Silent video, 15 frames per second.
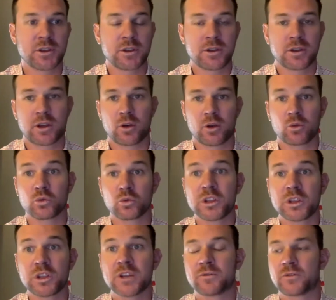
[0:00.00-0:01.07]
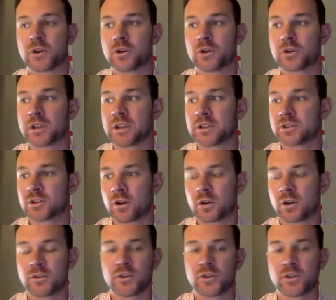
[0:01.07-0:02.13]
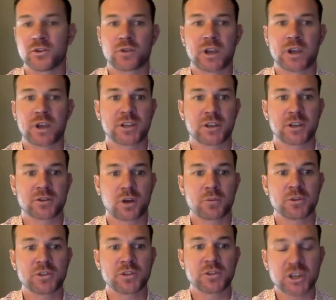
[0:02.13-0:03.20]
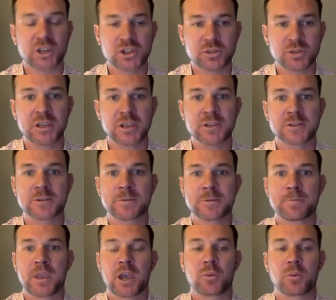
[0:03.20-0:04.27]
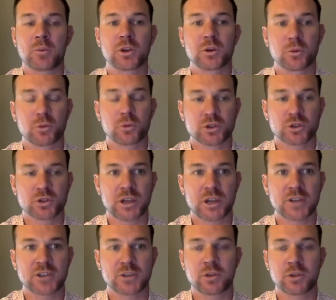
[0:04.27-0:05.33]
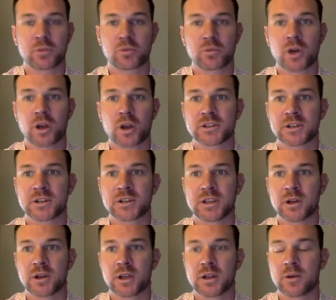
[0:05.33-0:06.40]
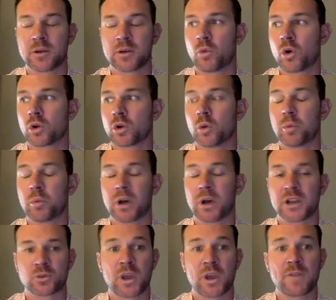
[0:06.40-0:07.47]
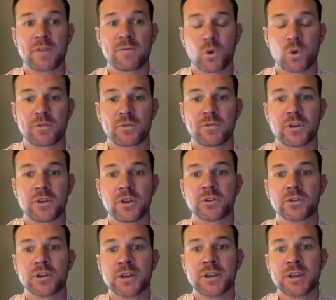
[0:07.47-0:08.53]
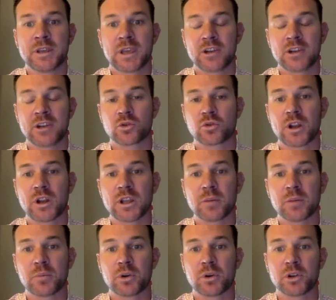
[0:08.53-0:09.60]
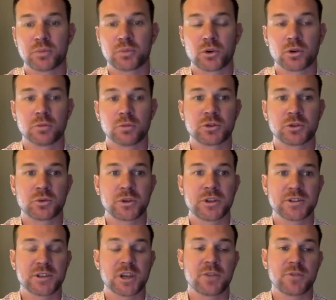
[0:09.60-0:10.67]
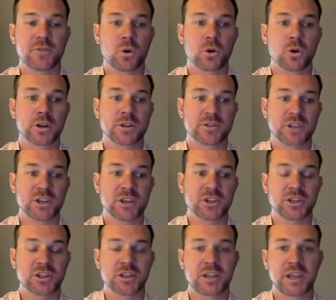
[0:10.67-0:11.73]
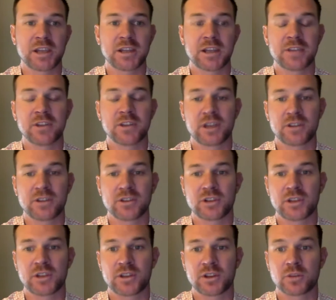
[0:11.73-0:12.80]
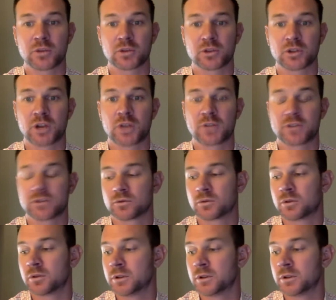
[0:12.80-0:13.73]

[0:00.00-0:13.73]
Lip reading: really to focus on the direct sales compensation piece, helping commercialize some of the products in a more robust way for the field, and creating a push and pull between the CFO organization and the commercial officer role.